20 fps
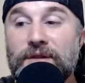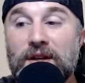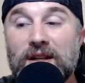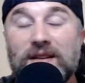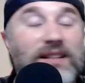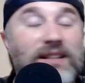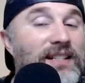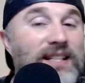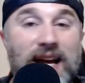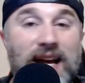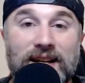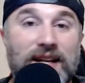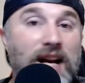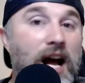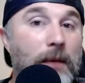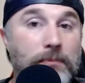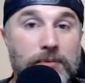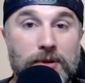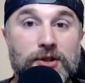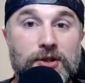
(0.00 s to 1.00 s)
Phillies had an
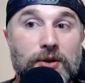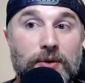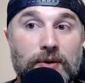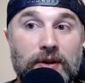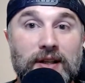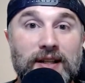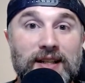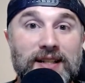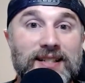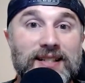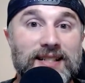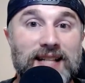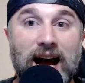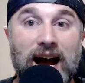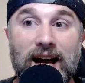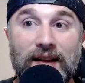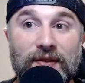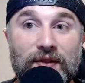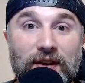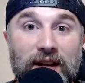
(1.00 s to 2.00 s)
opportunity to
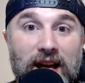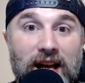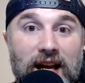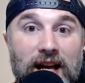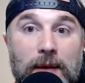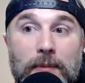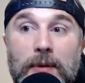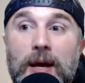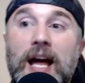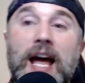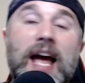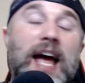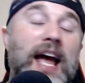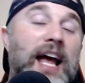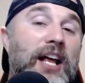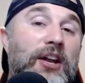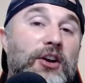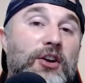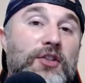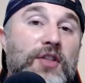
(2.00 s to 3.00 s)
tie the game,
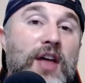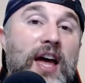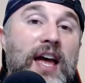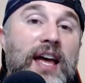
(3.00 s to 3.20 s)
and